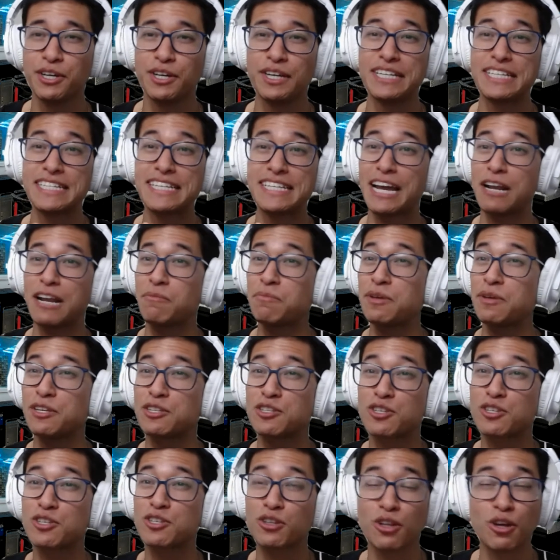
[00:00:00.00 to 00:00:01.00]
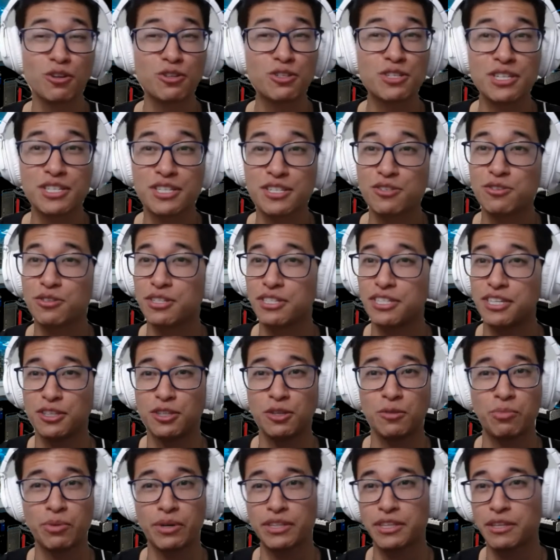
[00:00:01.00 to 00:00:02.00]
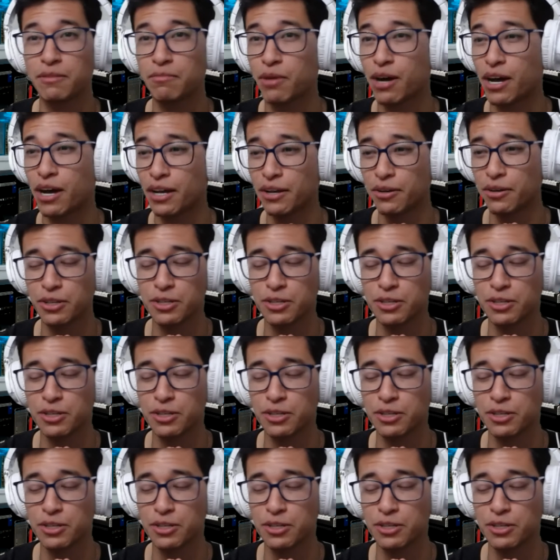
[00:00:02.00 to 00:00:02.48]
It's got to be as closest to the Tito Puente bottle